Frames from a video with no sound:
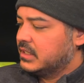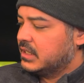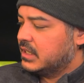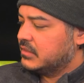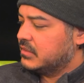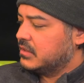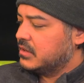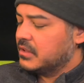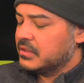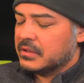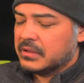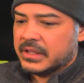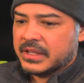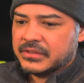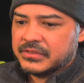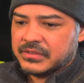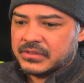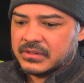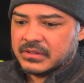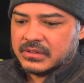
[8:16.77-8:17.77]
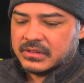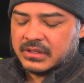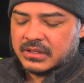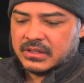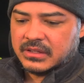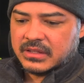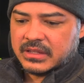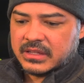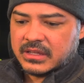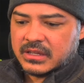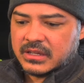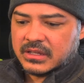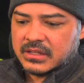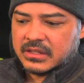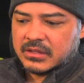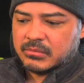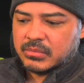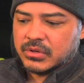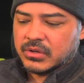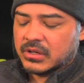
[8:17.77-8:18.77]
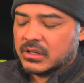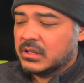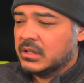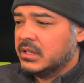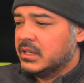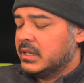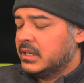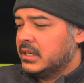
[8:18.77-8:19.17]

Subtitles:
That's another lesson in the book.